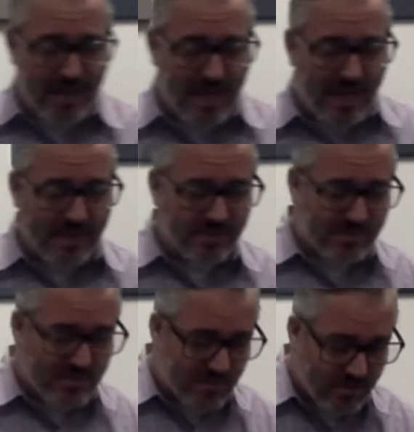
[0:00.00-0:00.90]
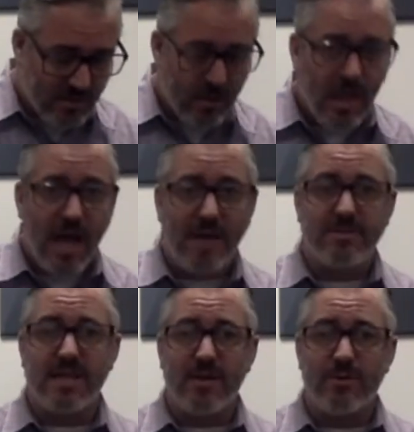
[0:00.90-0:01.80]
hands. I'm
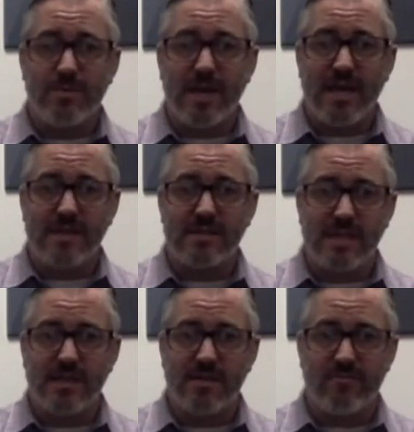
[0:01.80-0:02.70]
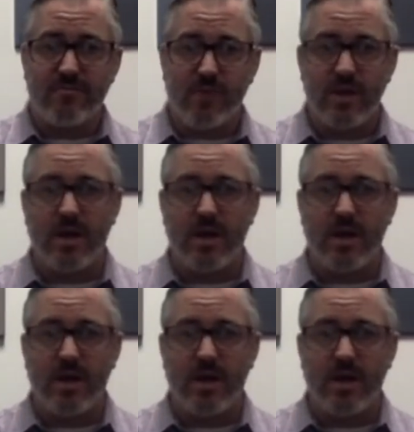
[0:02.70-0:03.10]
staying with my hands in the front,